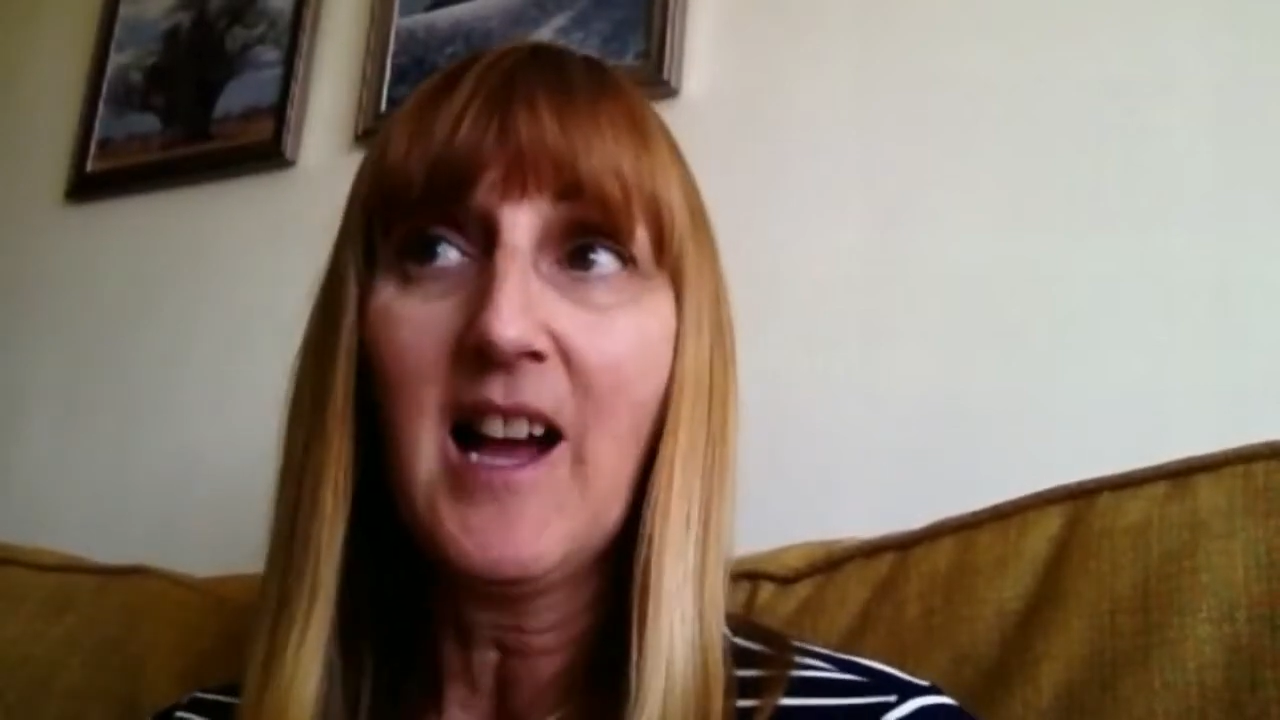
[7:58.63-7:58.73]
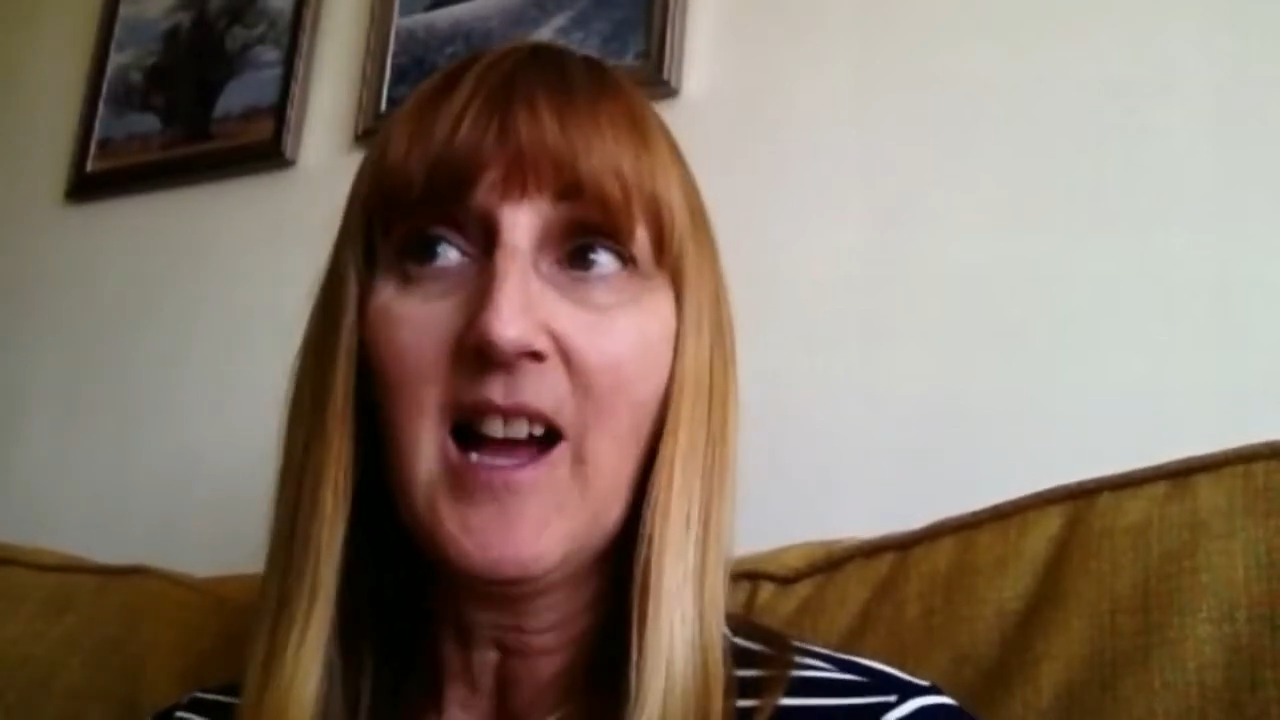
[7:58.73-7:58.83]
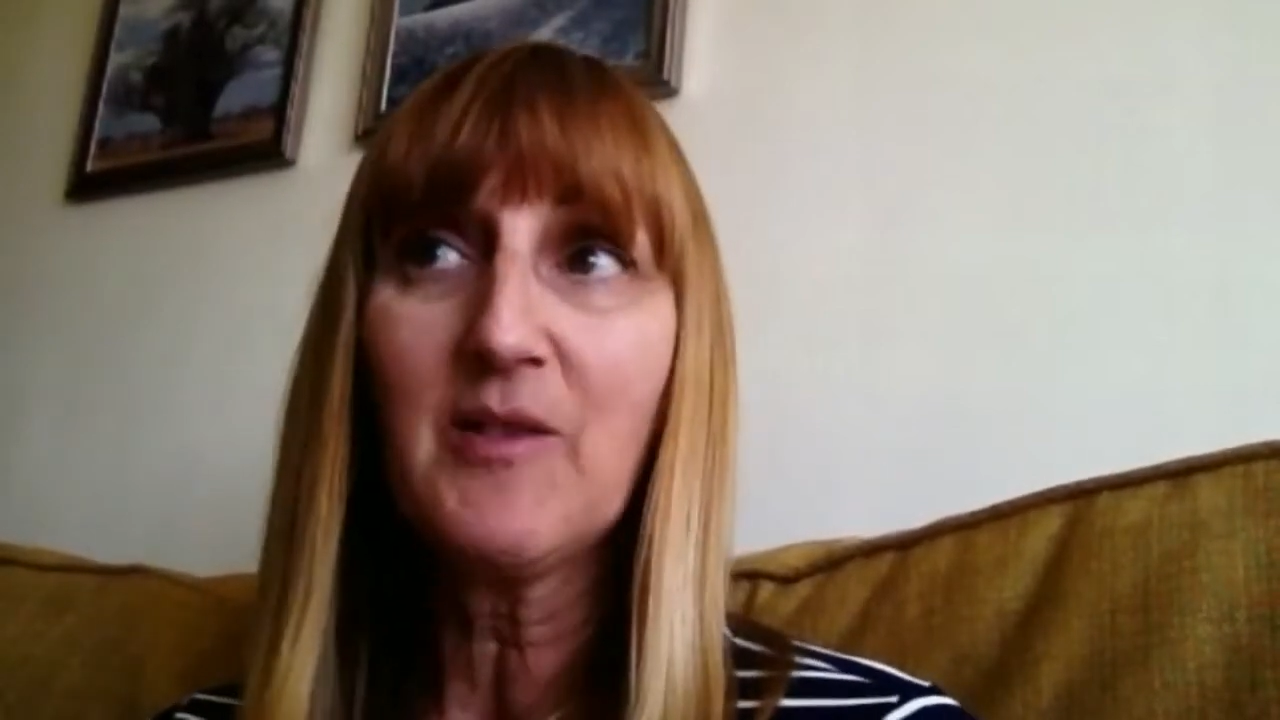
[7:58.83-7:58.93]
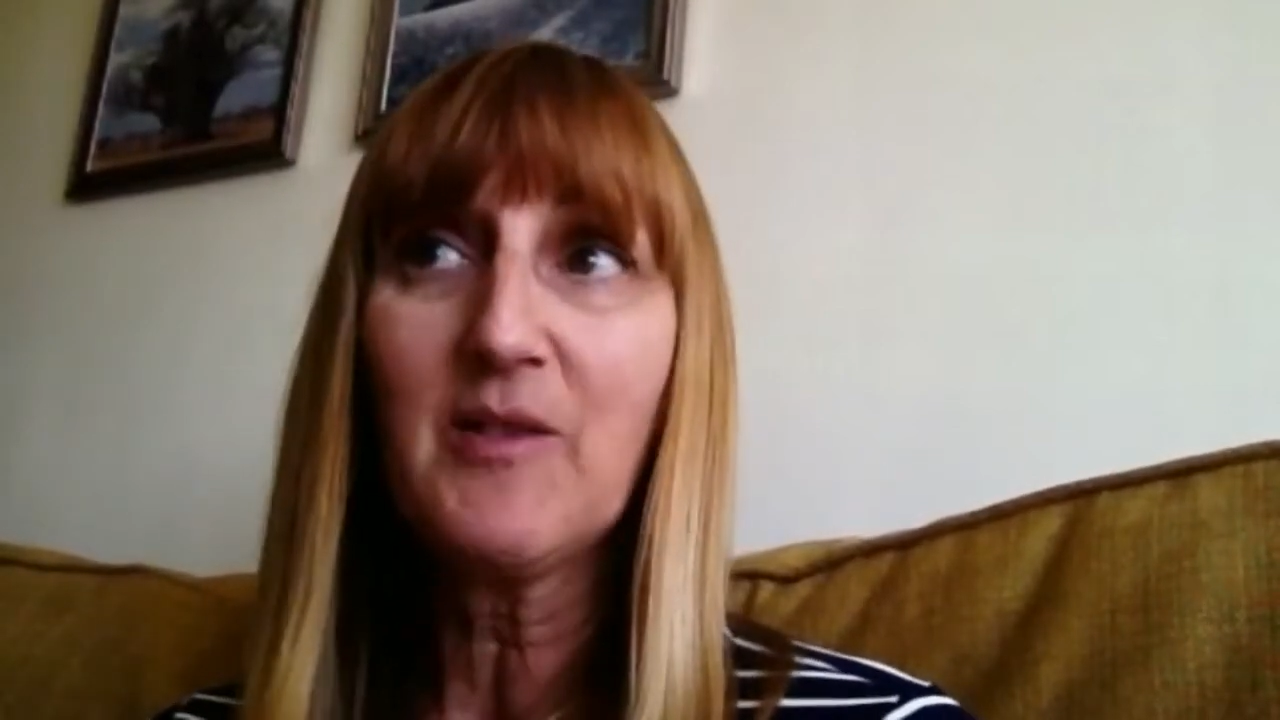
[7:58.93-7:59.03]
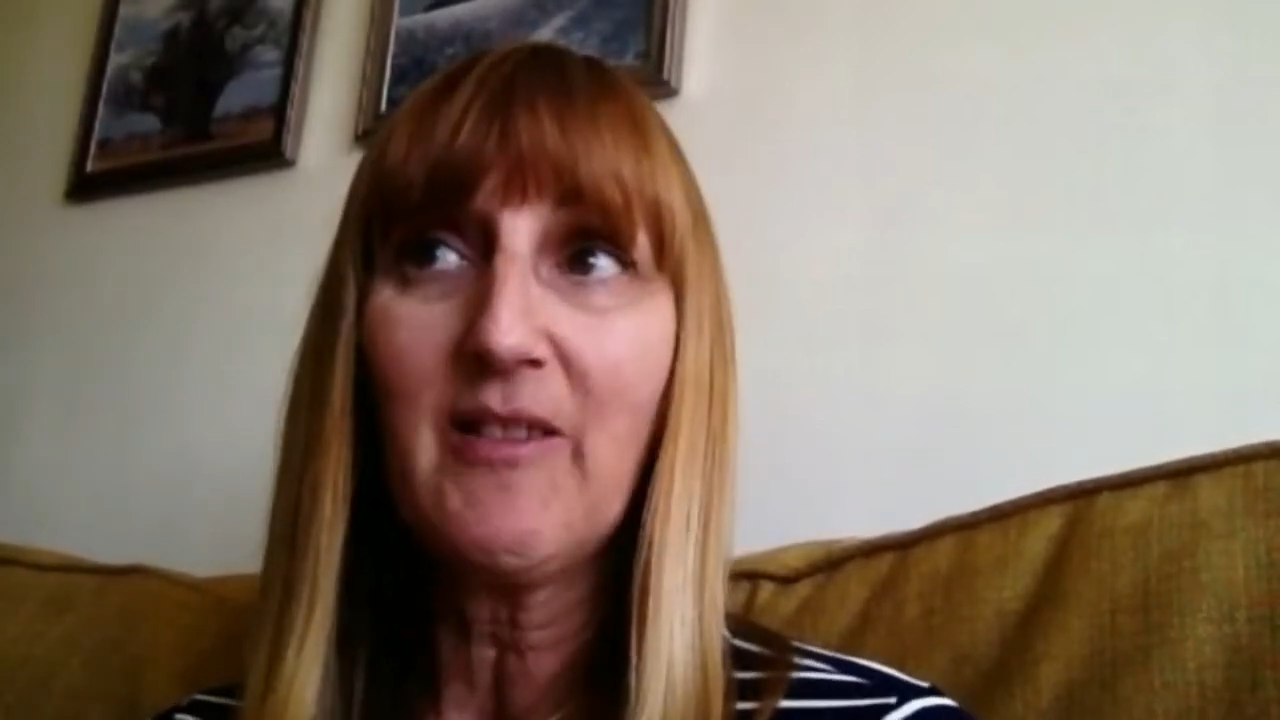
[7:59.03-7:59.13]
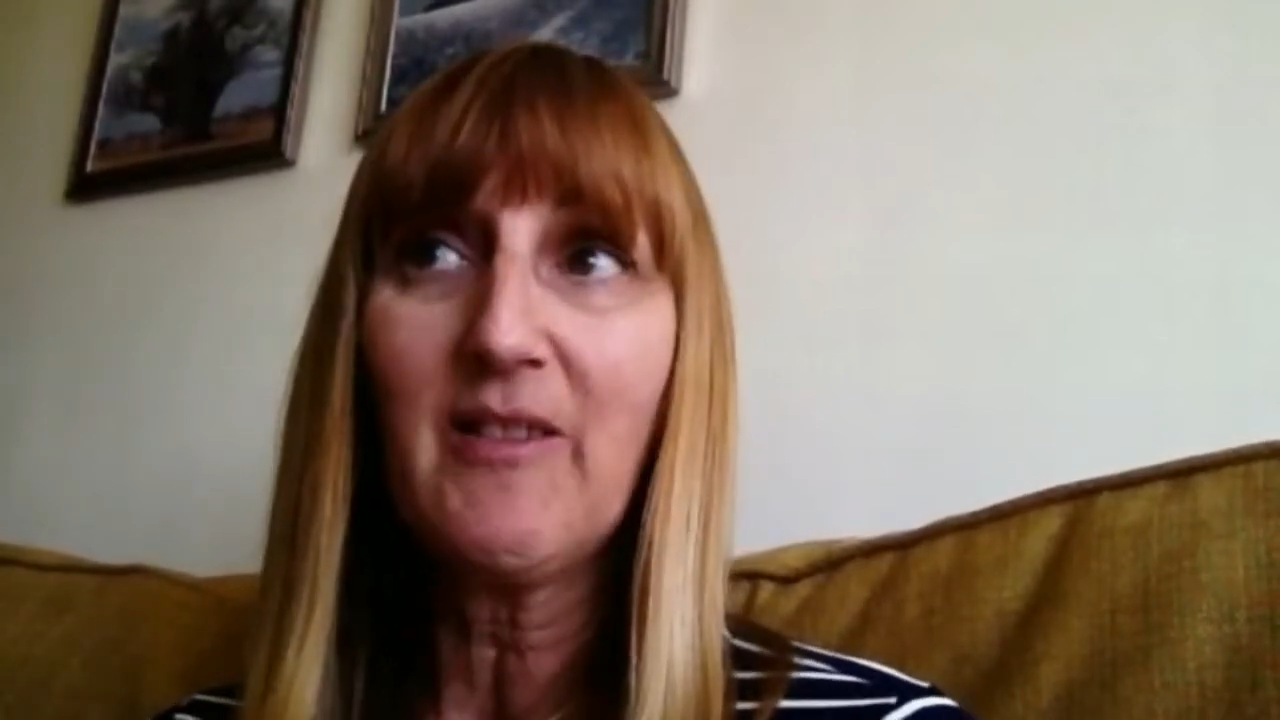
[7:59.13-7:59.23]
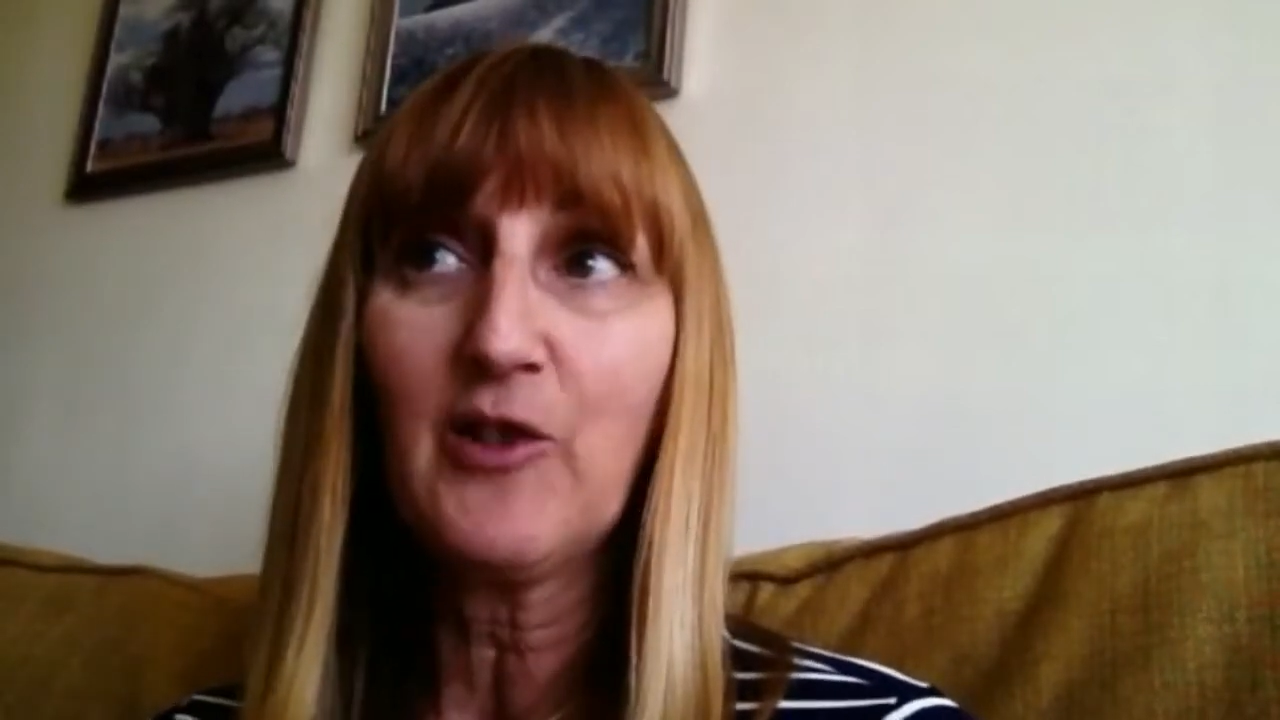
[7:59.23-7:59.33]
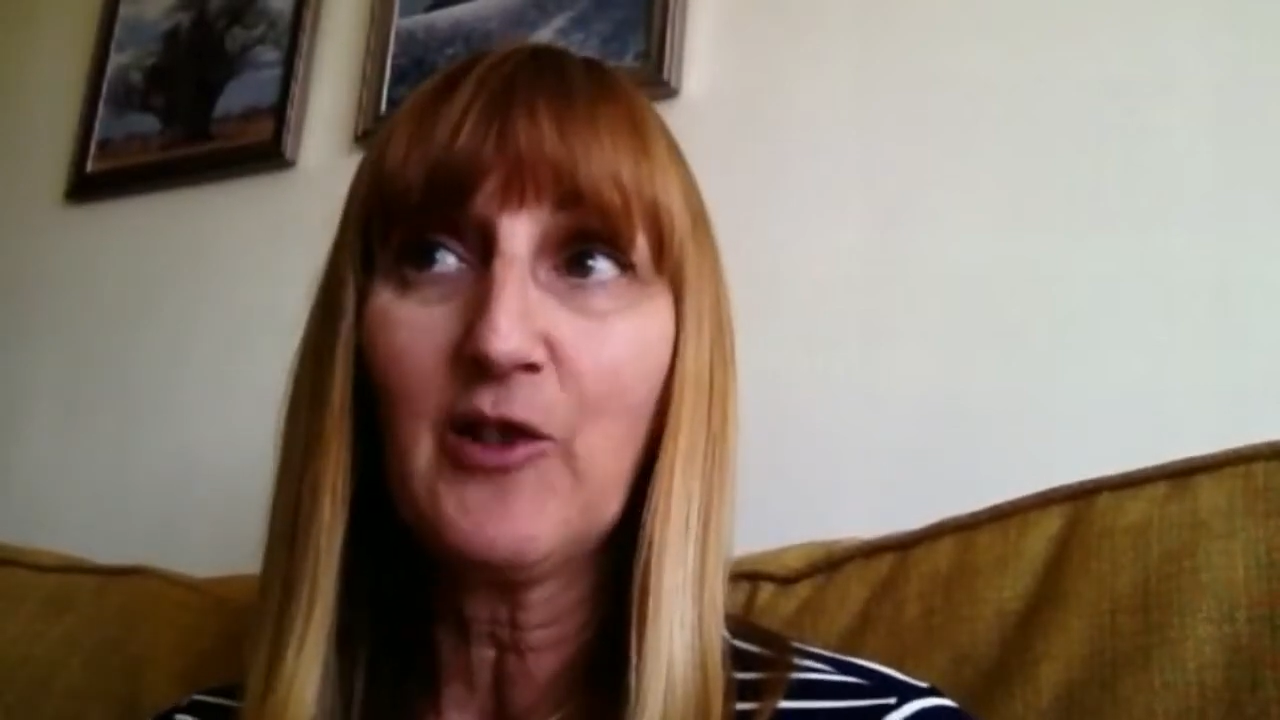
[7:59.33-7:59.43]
I was very